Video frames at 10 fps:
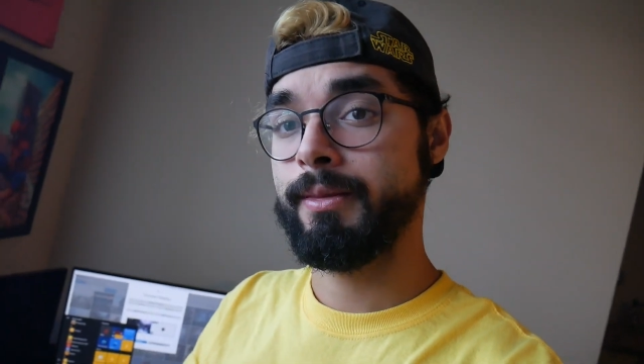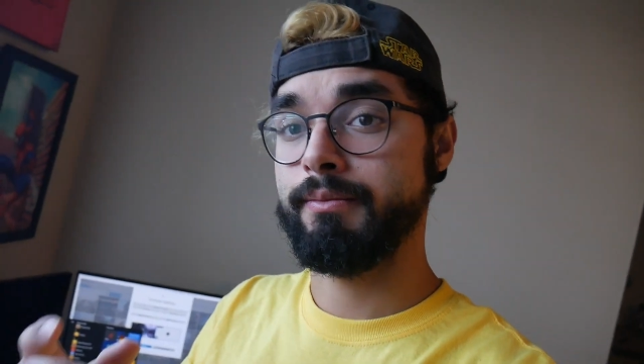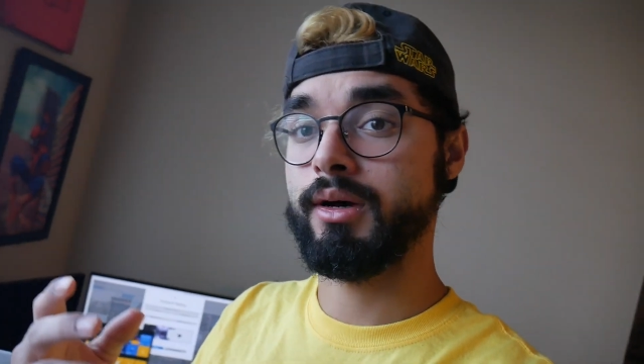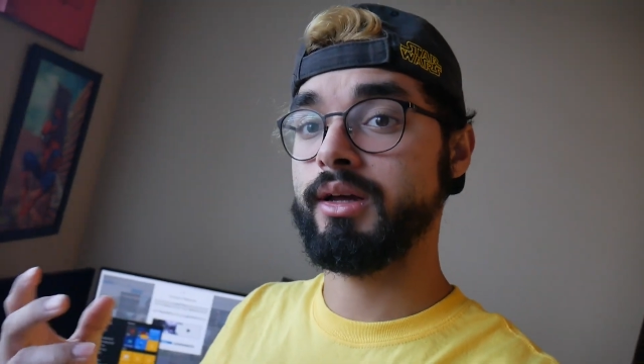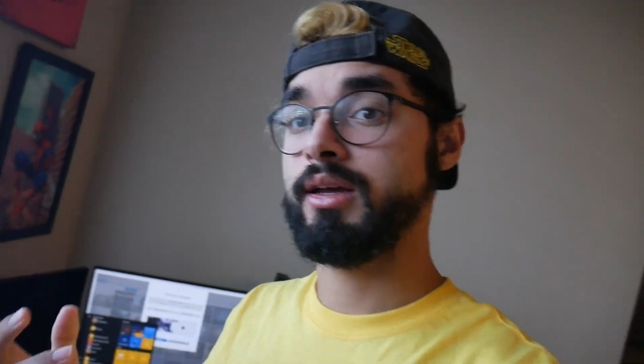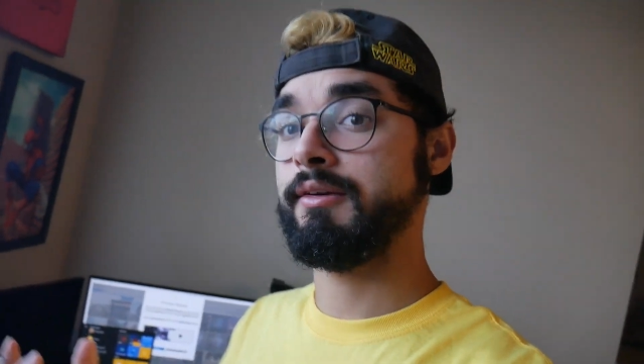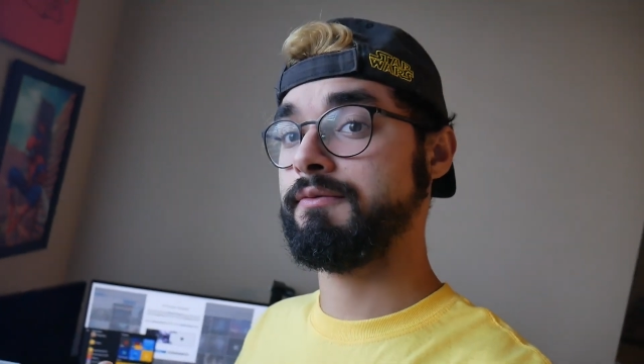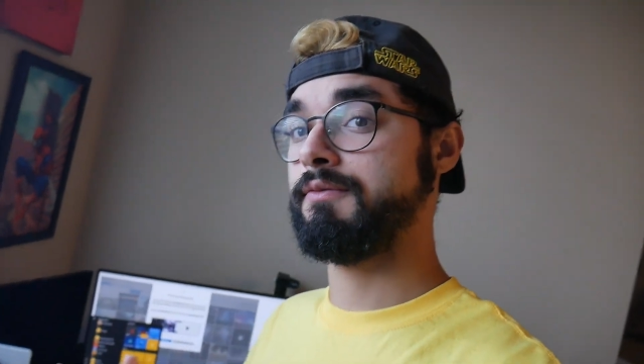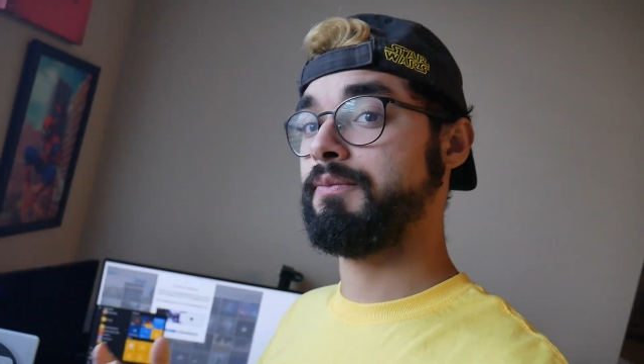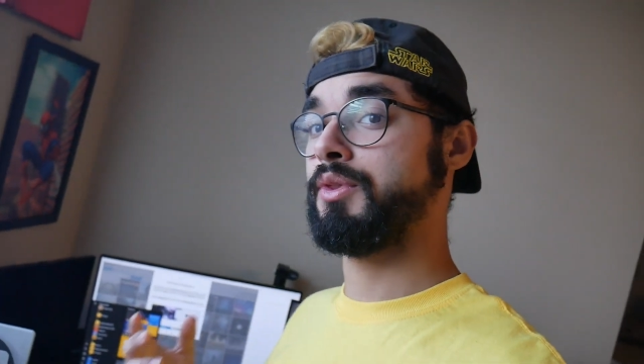but if
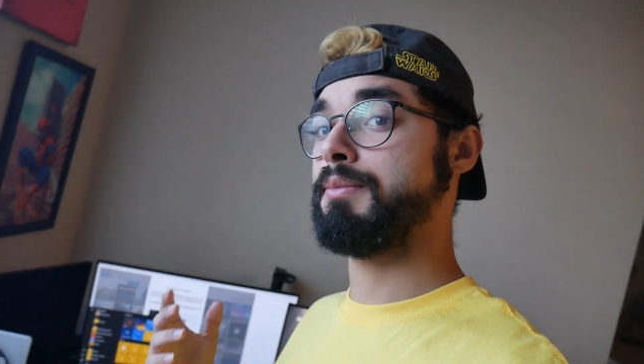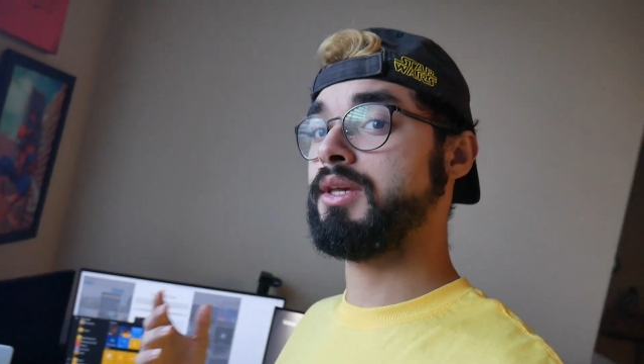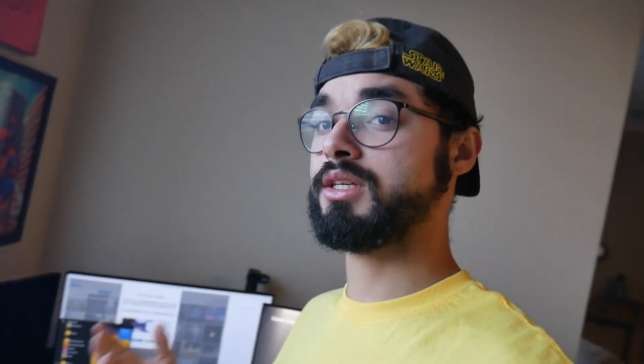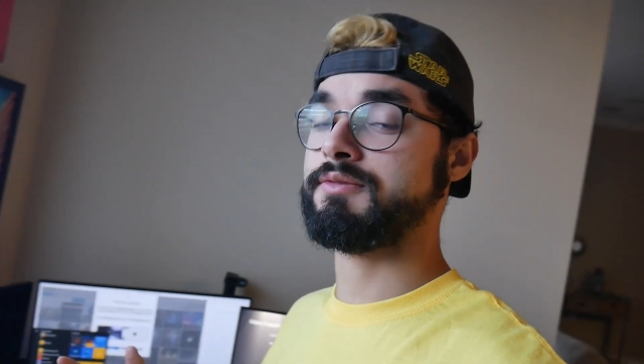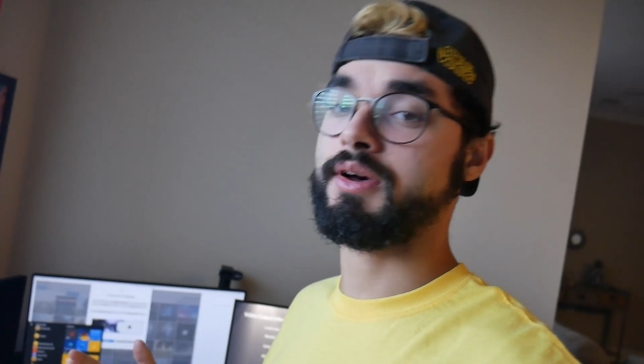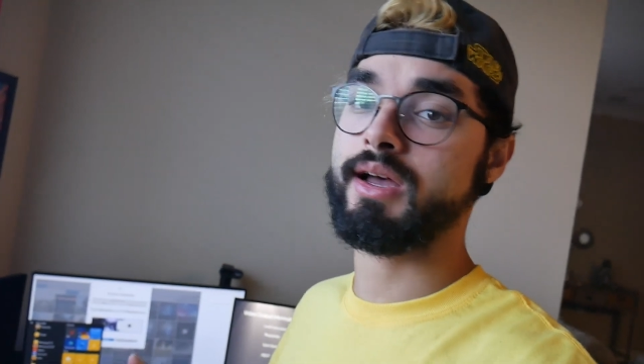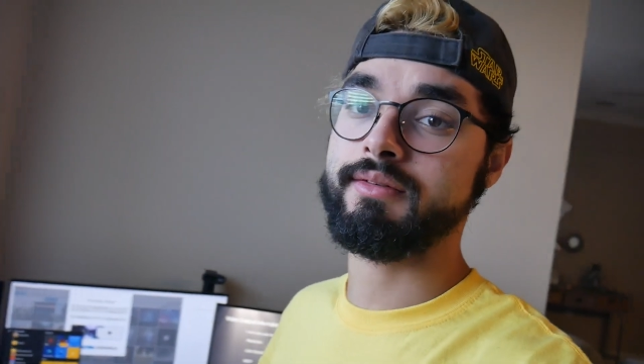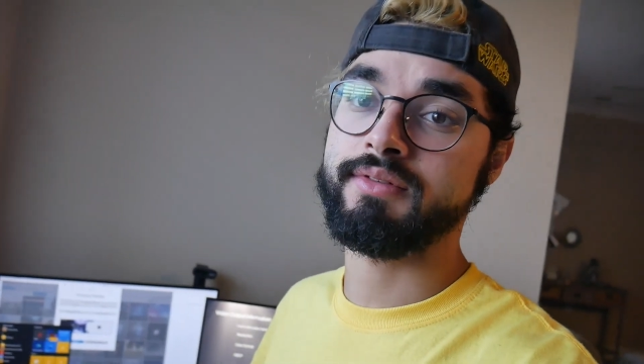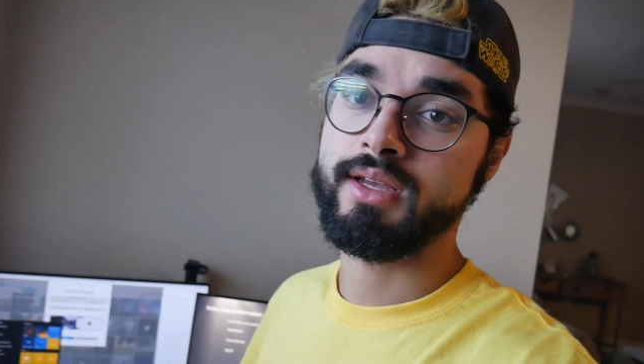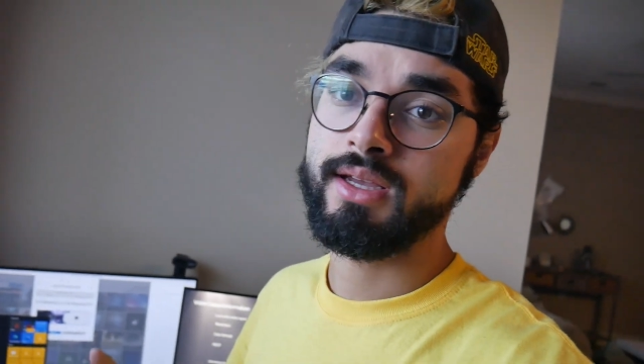the PS5
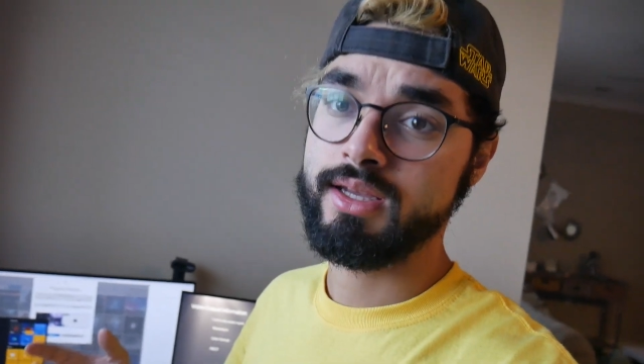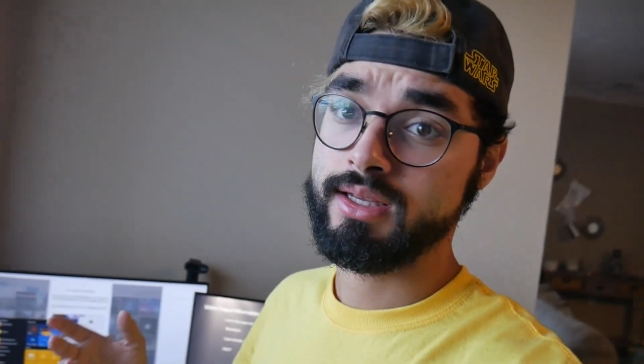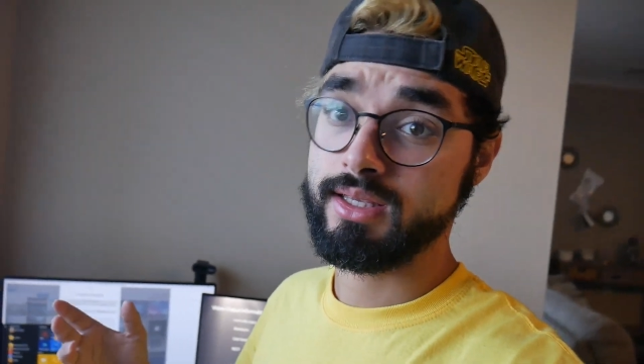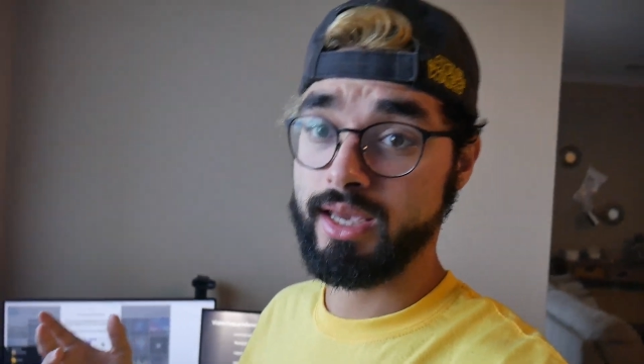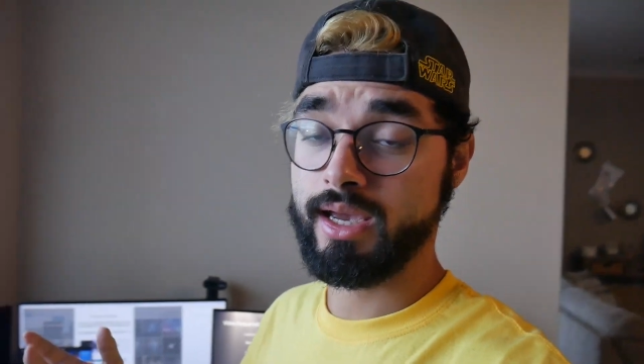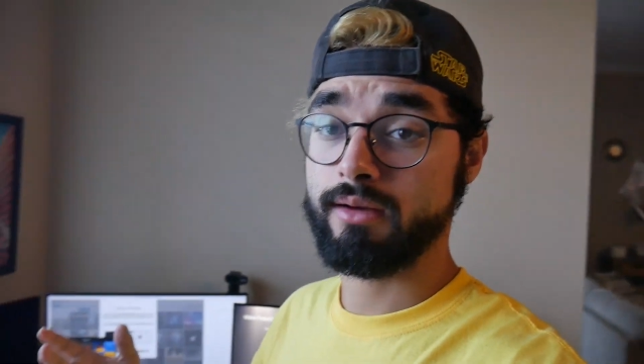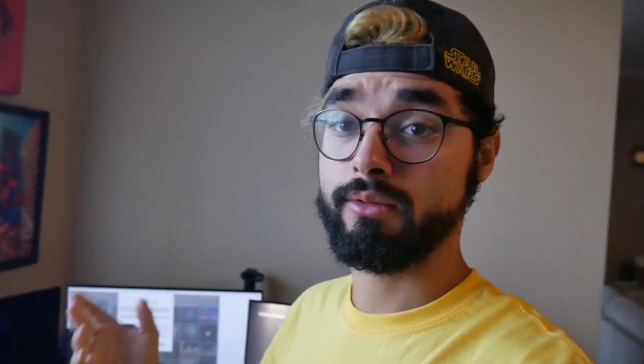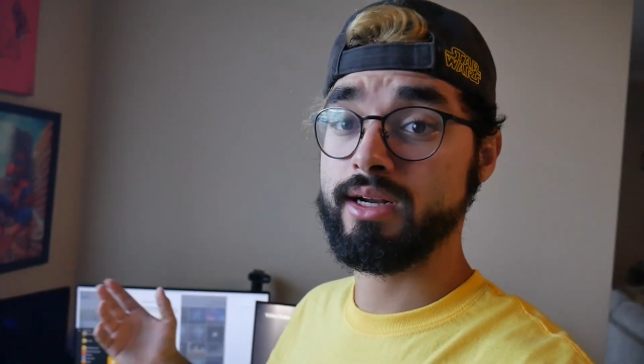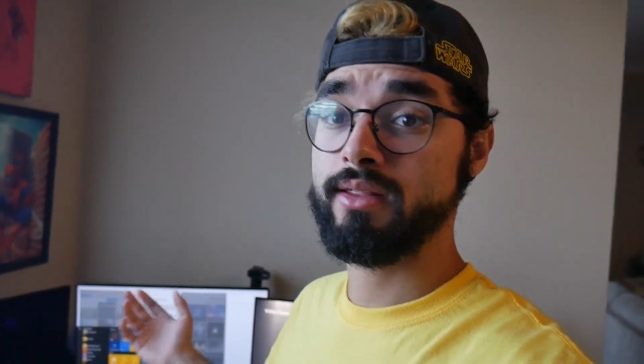can't read